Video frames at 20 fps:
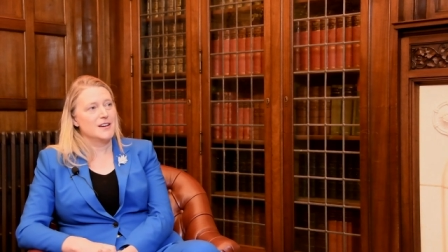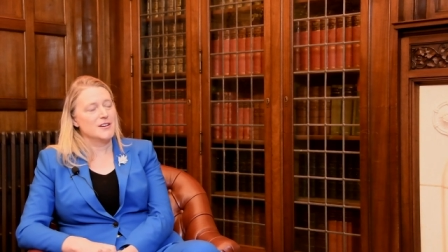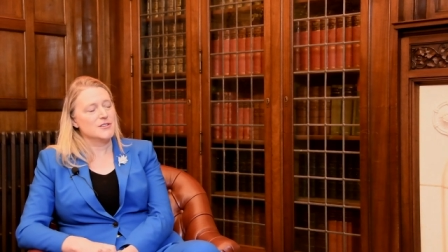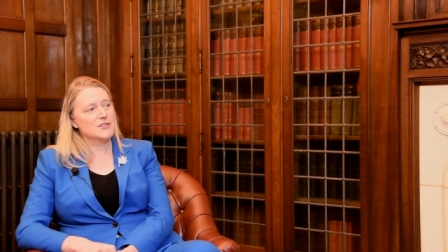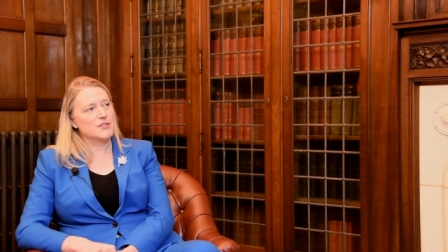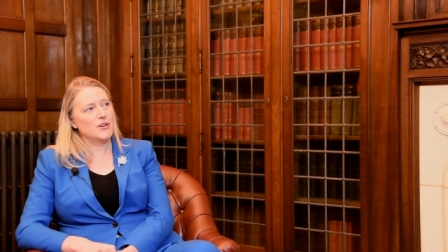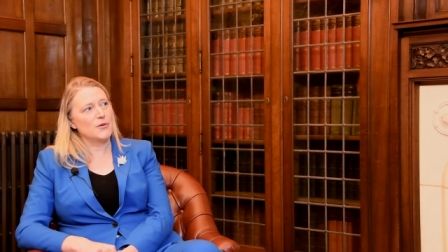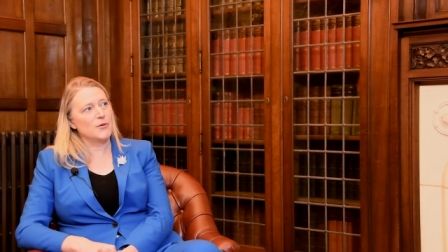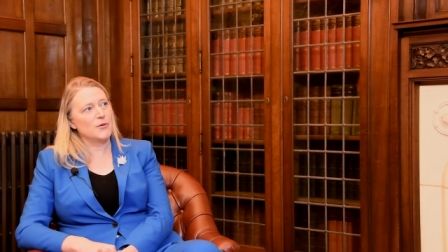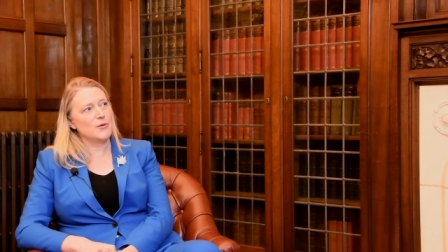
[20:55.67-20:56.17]

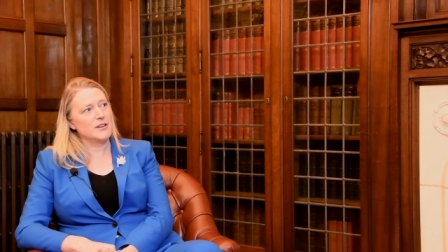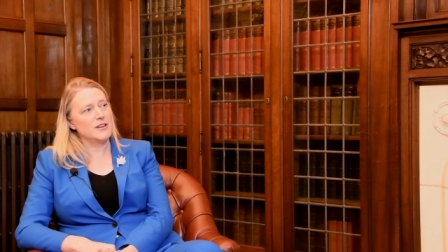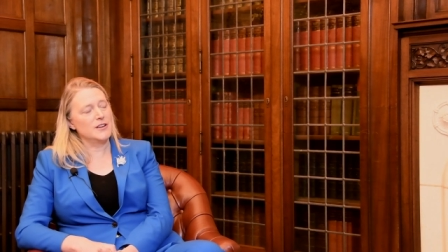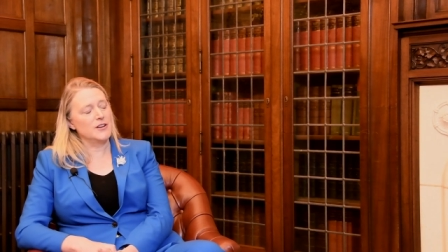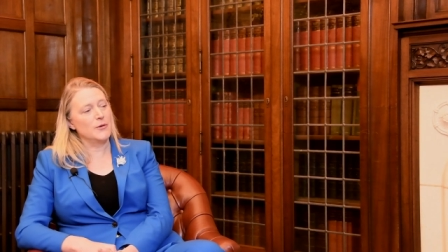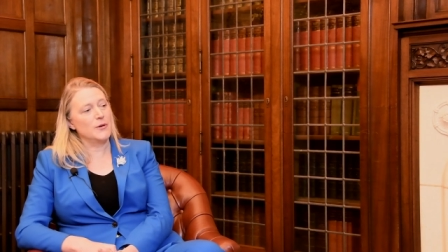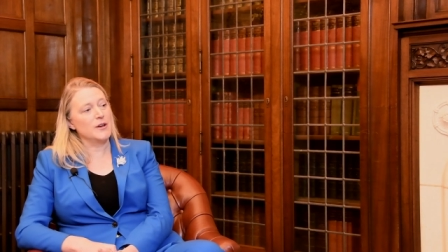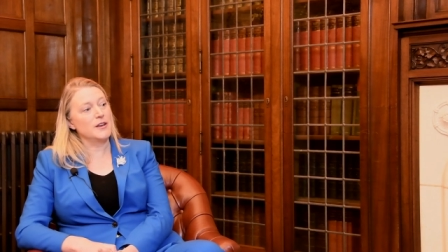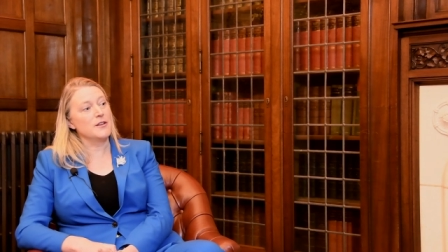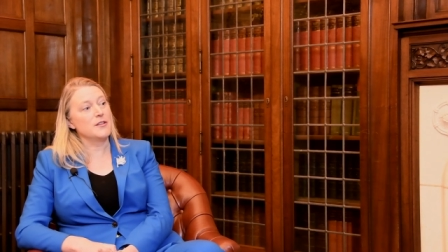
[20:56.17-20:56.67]
So, you
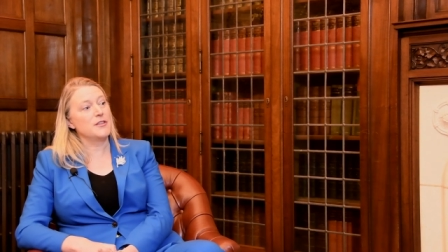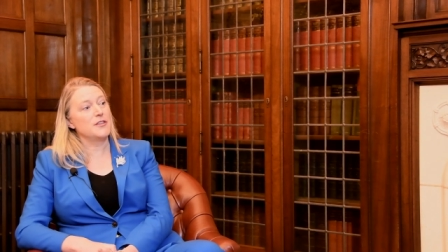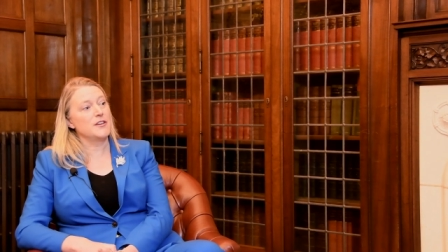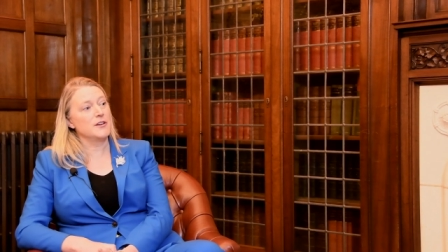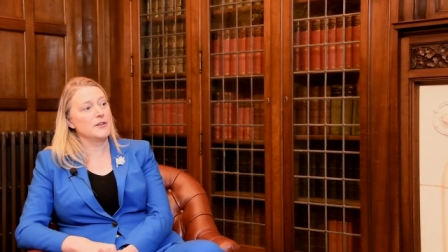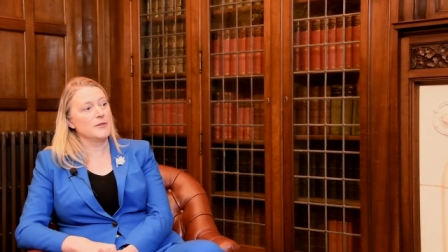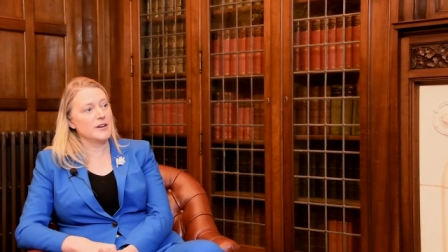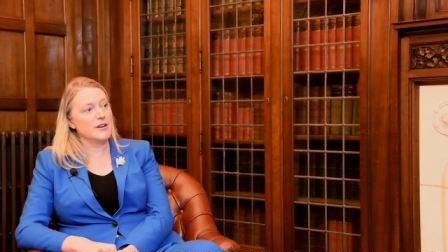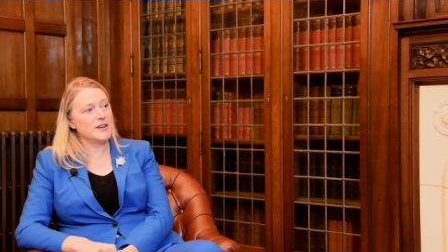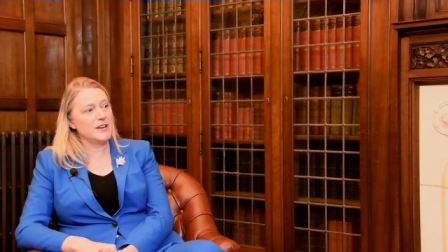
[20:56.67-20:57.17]
know, in
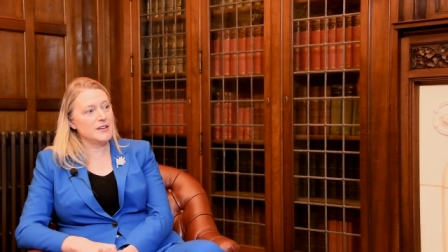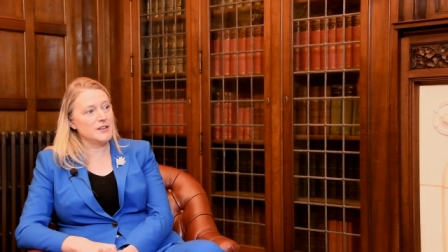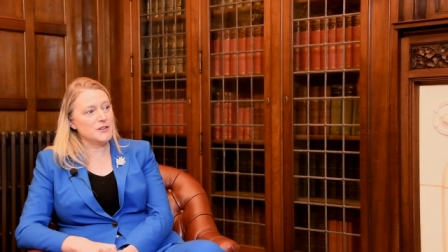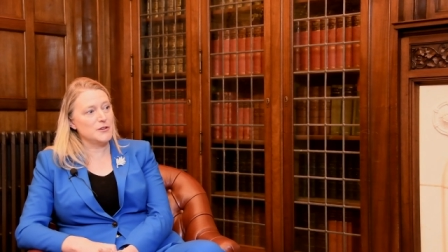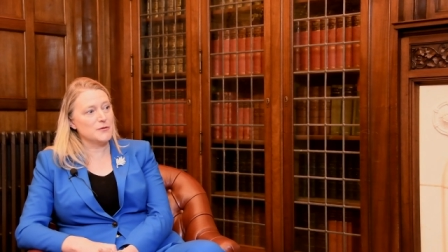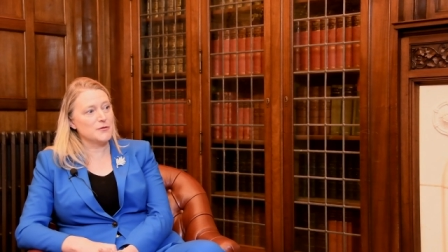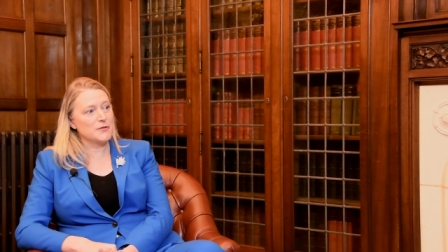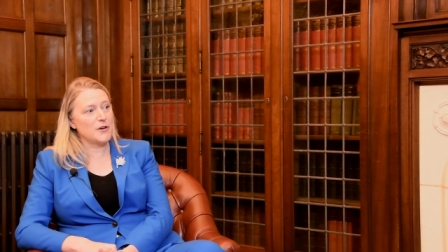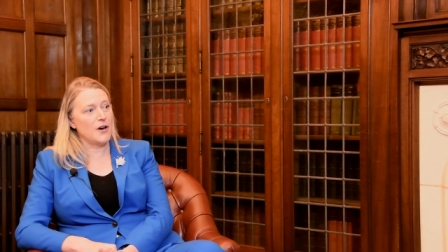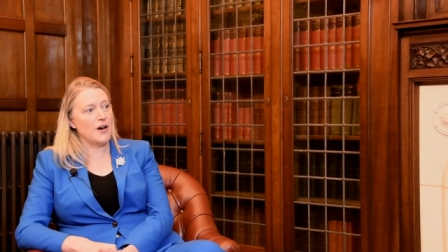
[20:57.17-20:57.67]
theory,
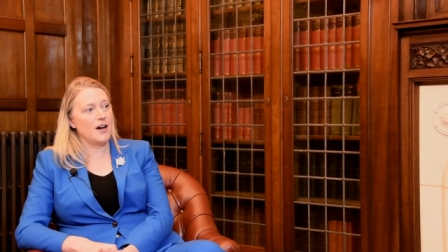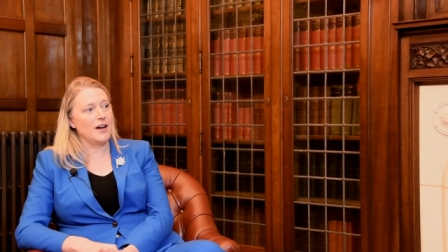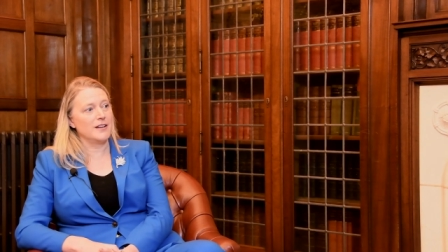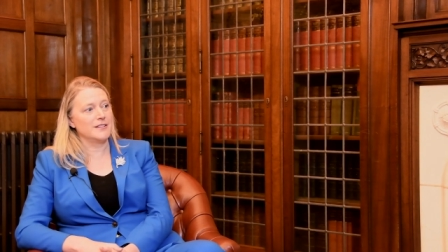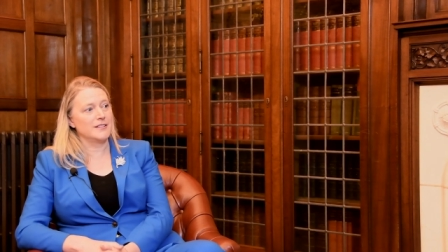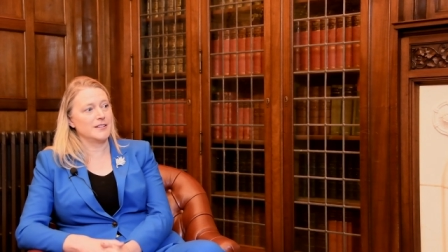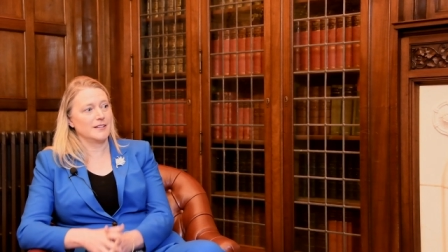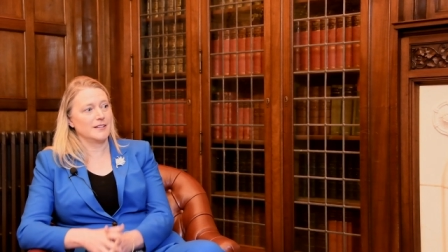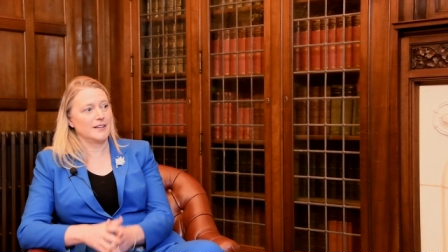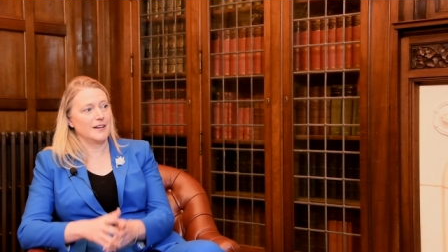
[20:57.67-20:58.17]
you've
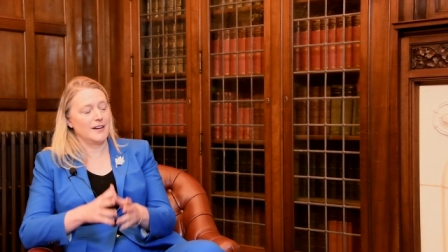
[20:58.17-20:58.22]
got